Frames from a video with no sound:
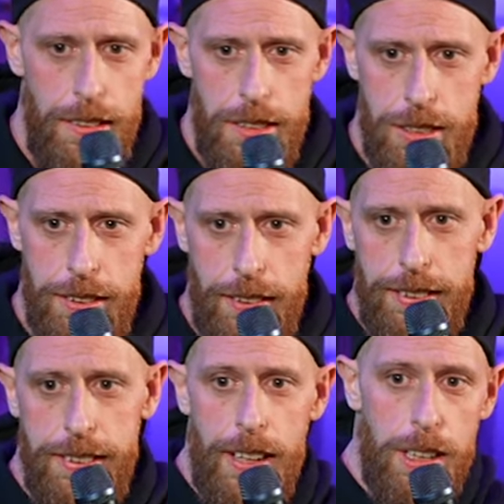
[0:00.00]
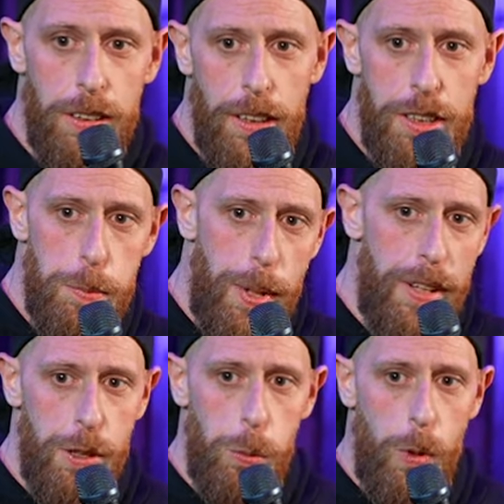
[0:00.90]
She's a single,
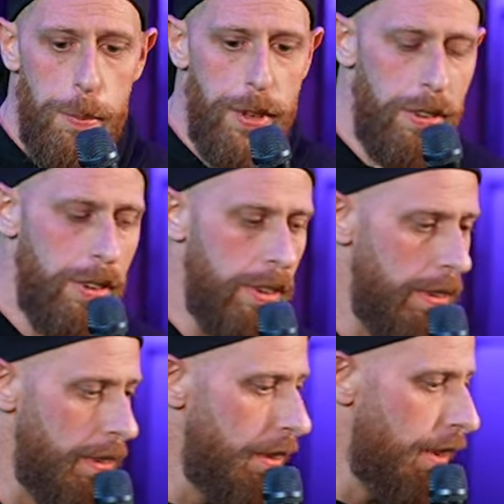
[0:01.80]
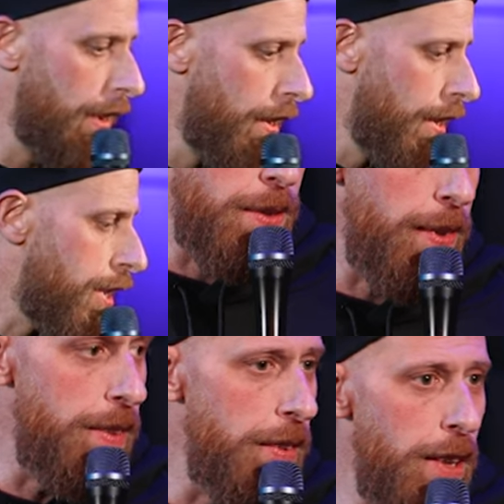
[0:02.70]
independent woman. She doesn't have
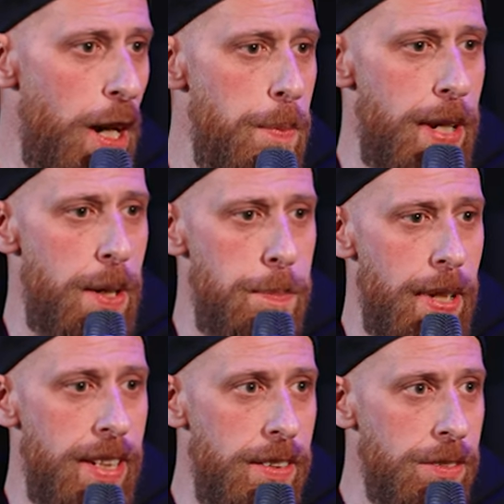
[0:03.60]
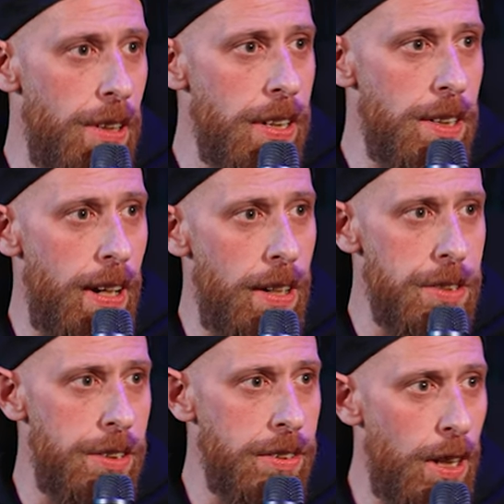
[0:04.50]
any little M and M minis running
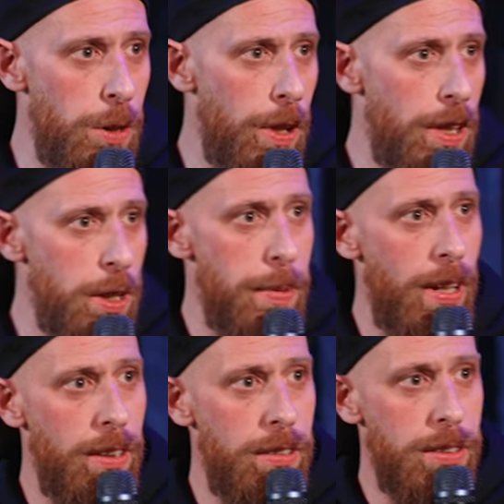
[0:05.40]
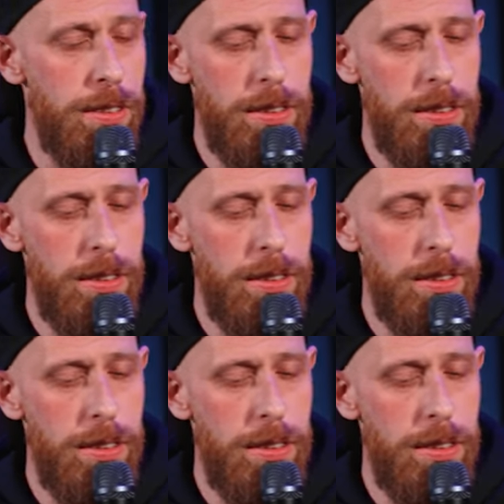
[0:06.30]
around she's got to worry about.